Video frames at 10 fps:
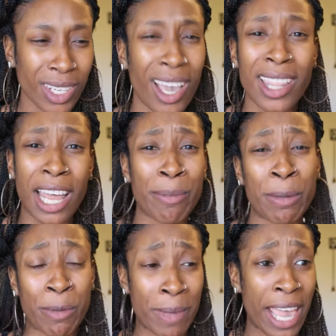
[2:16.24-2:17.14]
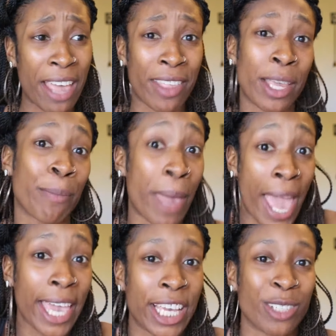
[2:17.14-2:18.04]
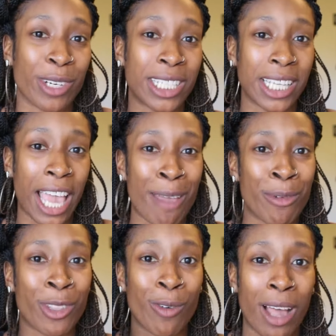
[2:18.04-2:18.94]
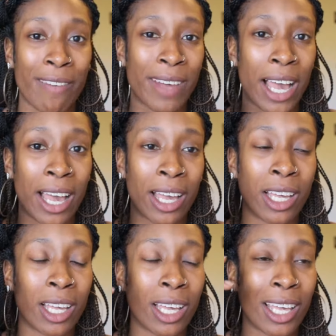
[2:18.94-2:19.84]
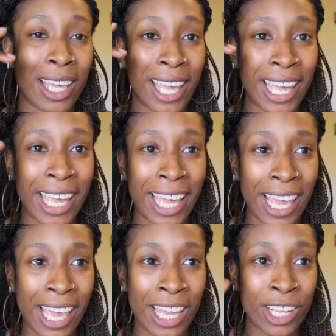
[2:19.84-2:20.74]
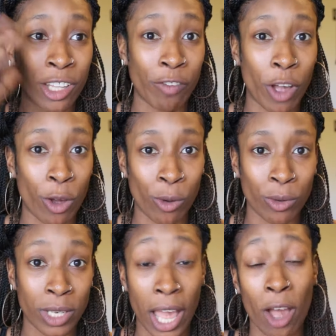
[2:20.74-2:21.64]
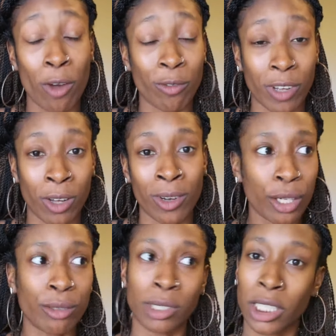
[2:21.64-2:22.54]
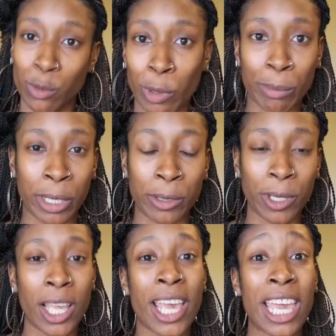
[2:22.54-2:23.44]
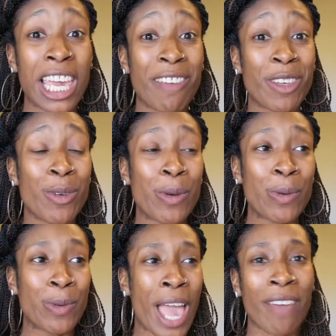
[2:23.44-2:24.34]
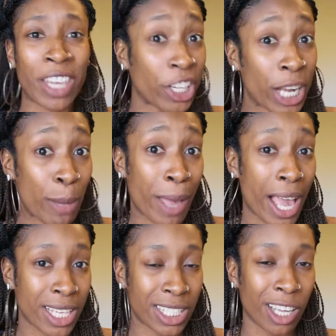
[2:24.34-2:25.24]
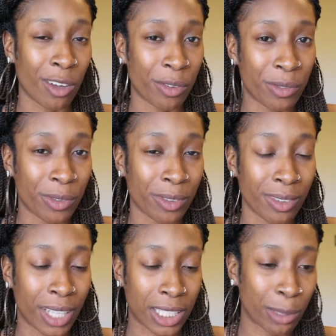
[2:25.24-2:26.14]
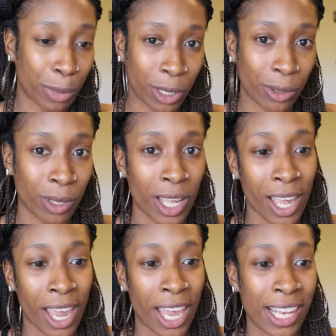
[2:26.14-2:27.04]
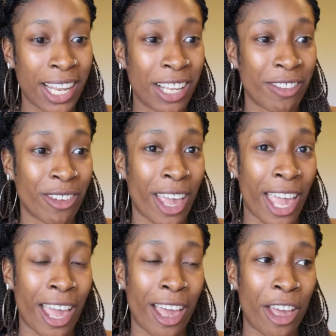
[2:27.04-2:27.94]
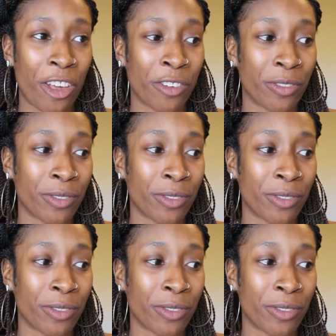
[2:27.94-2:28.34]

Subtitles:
a lot of people may have the package where it's the cable, the Wi-Fi, and the phone, the home phone. Cool, that's one bill. If you have internet by itself, that's a bill. And then if you have,